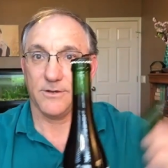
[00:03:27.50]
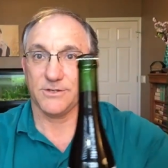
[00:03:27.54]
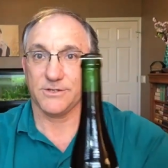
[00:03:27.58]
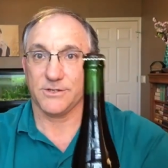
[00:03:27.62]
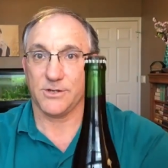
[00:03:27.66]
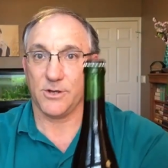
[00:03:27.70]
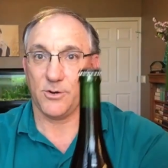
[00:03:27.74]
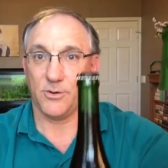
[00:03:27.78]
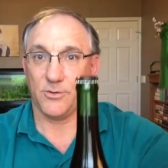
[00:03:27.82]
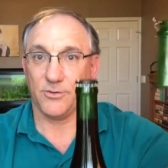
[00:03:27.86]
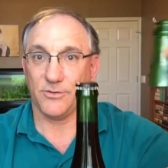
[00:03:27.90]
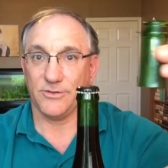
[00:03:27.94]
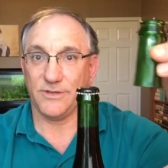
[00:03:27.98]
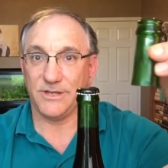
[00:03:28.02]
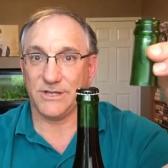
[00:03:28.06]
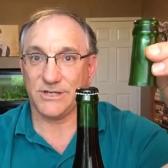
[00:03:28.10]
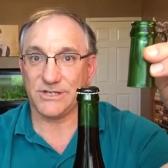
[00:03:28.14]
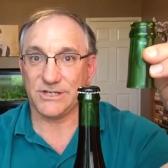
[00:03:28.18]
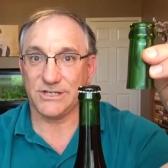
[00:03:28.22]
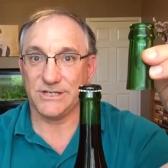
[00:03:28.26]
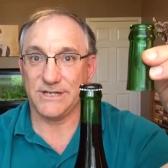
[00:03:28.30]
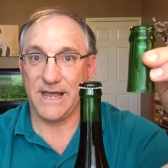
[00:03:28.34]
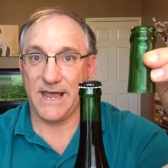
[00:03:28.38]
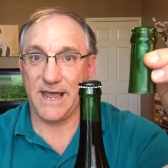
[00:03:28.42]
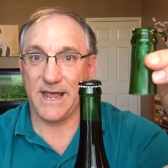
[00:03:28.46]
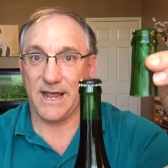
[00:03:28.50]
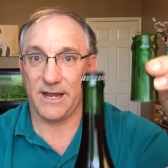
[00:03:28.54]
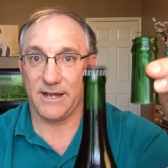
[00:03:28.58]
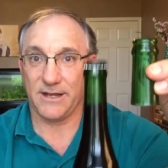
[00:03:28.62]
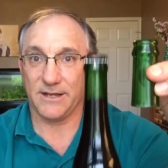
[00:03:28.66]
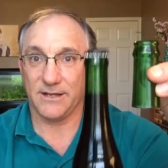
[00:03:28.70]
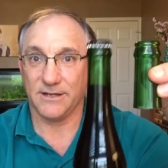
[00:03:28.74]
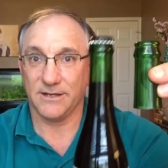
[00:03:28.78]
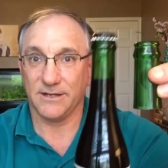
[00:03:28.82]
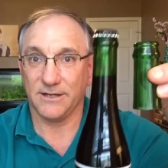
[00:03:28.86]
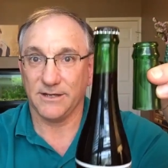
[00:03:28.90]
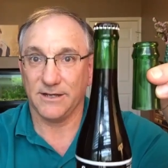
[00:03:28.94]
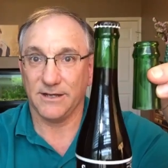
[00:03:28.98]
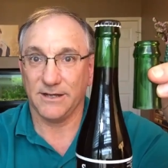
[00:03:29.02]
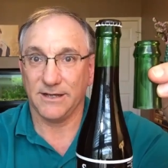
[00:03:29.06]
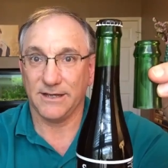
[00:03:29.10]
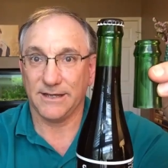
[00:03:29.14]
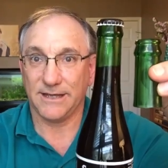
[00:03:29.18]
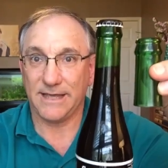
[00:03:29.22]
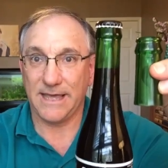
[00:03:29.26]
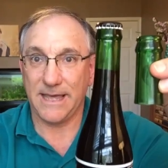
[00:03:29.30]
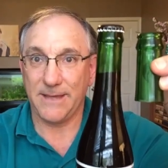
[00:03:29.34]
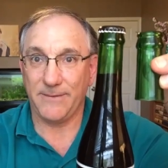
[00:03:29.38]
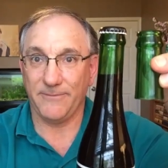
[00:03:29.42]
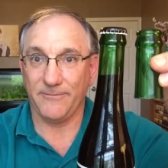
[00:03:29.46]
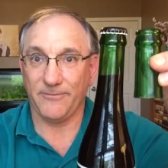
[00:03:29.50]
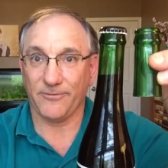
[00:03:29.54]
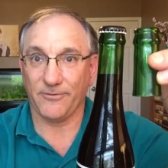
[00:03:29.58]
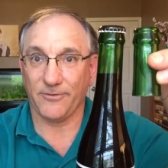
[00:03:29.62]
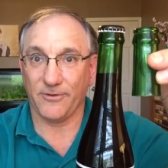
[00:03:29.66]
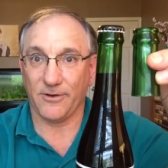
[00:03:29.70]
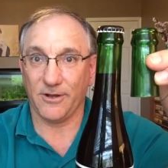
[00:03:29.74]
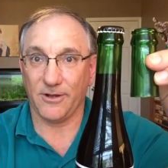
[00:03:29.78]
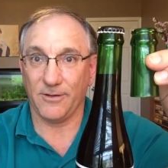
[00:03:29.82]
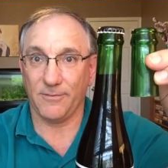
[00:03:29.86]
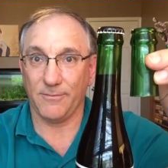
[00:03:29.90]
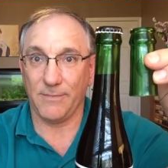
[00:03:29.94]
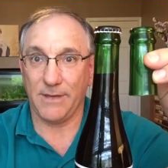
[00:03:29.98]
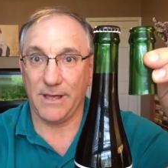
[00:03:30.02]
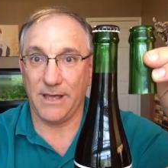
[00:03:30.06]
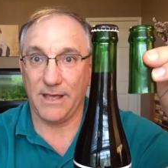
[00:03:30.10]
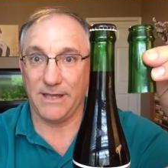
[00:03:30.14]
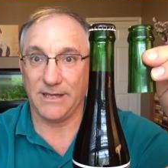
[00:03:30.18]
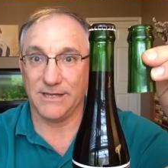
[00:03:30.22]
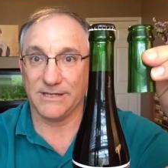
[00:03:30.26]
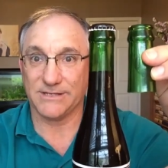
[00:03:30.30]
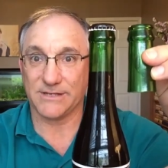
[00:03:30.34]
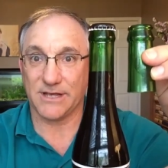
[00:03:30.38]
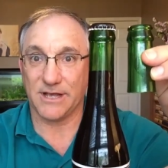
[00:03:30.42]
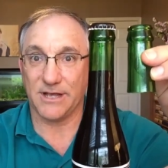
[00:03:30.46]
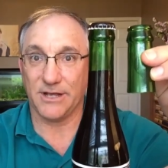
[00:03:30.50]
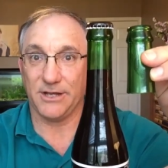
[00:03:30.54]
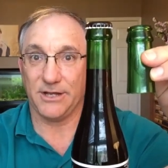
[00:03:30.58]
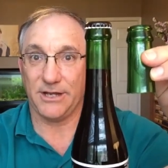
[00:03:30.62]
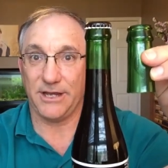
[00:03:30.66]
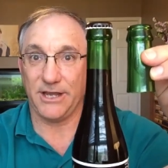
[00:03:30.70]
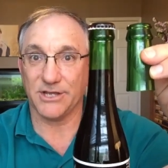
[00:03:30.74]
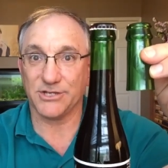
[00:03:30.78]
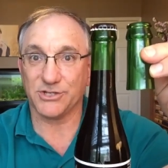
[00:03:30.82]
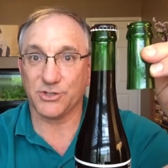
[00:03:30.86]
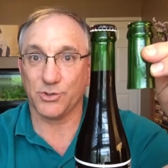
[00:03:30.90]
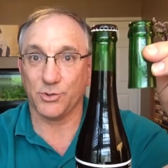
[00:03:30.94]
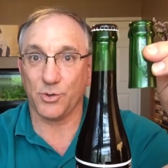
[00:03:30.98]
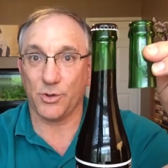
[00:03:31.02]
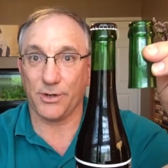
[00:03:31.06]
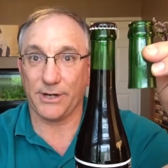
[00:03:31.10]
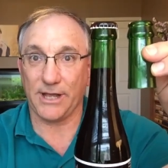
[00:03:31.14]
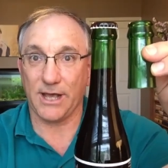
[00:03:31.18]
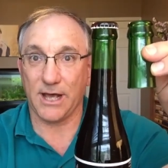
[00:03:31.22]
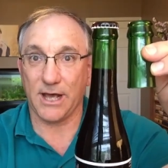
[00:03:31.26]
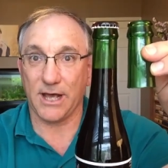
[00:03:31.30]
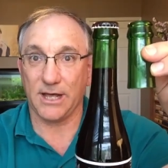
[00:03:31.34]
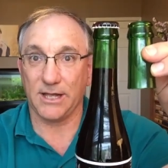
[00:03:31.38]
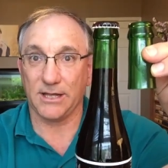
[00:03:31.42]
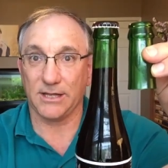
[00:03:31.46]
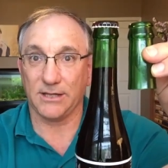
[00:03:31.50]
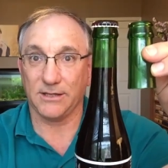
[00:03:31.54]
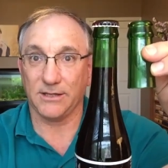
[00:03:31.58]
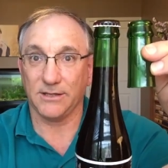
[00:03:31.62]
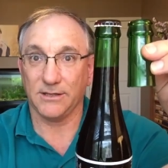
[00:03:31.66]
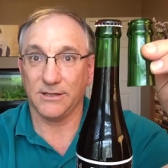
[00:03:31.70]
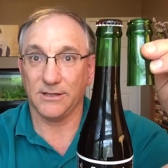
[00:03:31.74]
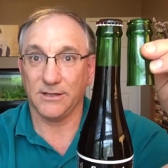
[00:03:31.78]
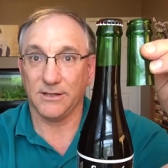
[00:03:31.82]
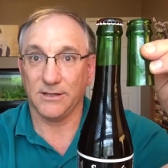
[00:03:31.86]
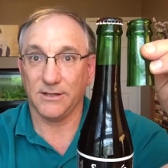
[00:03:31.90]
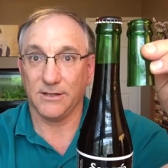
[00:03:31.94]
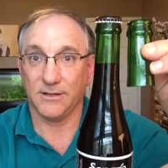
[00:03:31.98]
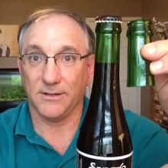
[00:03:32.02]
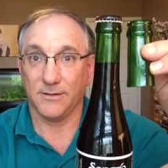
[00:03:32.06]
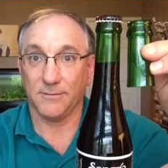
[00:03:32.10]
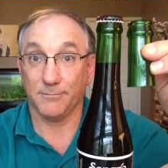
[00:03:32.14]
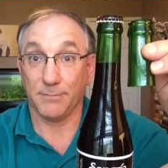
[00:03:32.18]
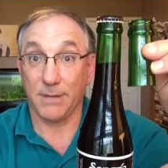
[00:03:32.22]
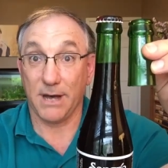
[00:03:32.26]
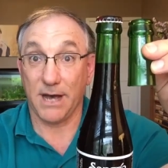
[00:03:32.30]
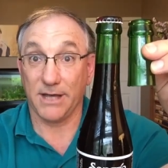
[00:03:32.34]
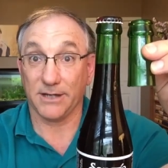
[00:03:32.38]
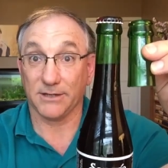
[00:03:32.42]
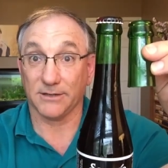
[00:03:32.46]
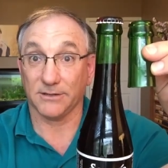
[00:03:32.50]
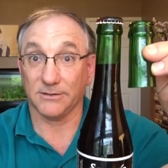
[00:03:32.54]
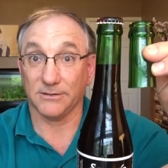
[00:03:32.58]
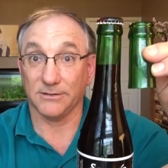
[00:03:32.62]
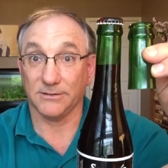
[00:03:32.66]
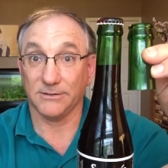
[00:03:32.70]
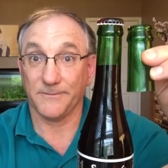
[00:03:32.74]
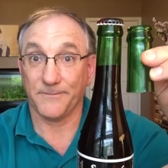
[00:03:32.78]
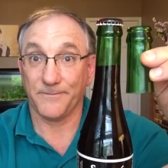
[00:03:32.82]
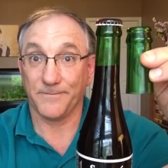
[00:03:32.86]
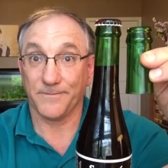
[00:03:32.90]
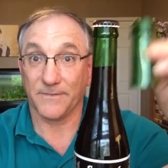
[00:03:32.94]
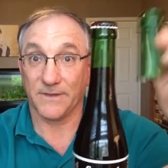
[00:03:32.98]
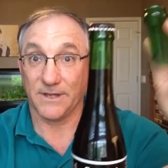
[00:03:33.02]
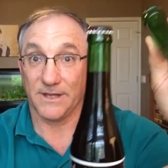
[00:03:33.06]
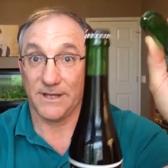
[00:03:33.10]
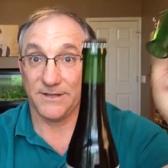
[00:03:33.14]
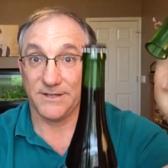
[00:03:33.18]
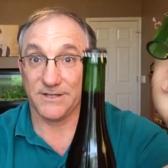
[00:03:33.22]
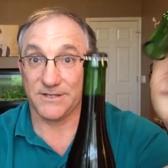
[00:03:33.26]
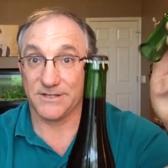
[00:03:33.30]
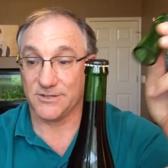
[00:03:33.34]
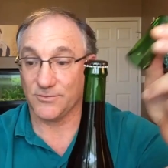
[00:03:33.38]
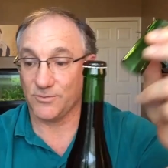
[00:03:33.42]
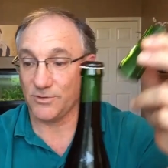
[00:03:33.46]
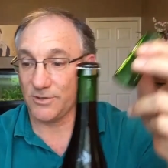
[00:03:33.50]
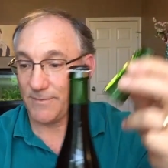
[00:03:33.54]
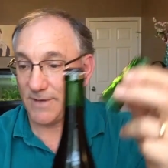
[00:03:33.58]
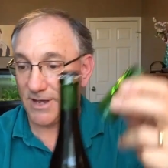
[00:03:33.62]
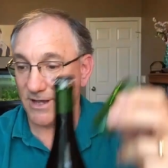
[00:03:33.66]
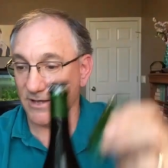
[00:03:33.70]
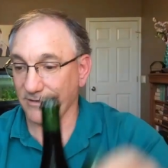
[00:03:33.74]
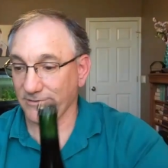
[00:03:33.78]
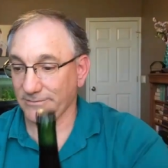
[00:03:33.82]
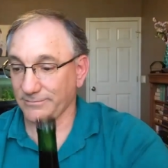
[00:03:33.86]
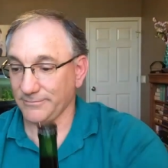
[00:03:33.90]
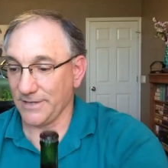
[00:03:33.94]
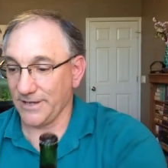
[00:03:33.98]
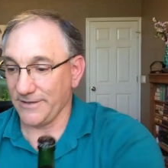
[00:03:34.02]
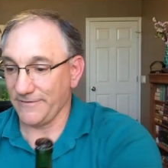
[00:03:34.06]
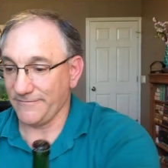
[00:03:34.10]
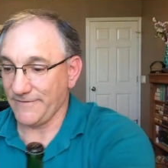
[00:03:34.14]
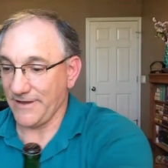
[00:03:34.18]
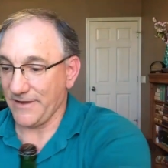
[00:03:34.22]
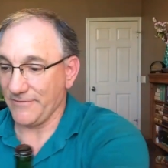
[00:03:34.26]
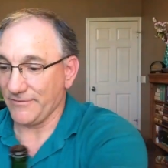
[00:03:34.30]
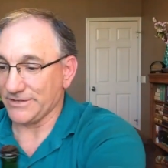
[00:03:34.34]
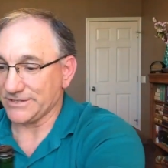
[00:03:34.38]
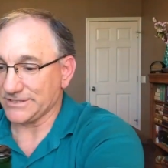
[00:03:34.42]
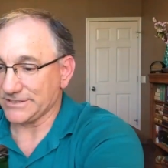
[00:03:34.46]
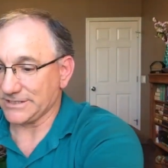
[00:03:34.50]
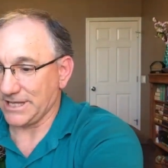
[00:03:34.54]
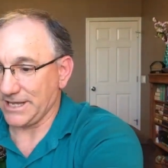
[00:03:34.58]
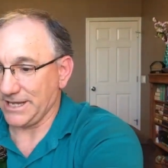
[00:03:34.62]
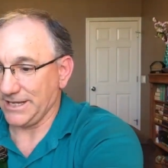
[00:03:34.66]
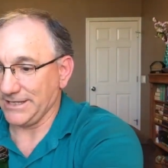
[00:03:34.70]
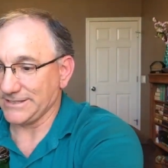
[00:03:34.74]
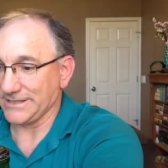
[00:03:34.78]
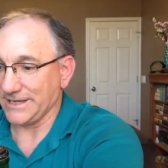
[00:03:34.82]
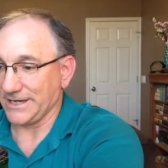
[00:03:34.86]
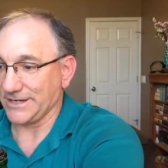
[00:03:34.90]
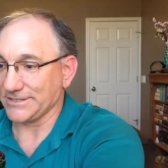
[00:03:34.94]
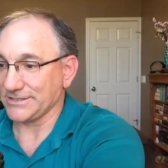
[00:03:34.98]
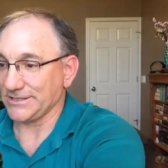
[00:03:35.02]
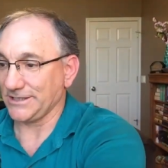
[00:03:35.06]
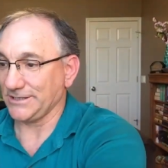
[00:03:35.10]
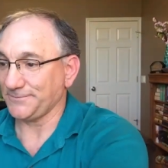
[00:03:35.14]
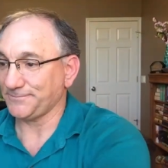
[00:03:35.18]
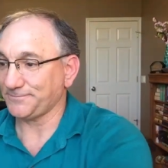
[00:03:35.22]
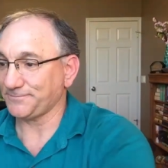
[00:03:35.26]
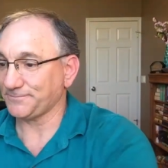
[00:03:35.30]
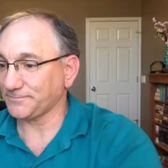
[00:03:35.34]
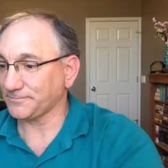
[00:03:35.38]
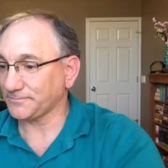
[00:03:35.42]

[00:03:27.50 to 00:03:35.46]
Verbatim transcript: So this neck came from a Sangria Señorial bottle. And this is one of my, my favorite slides, actually.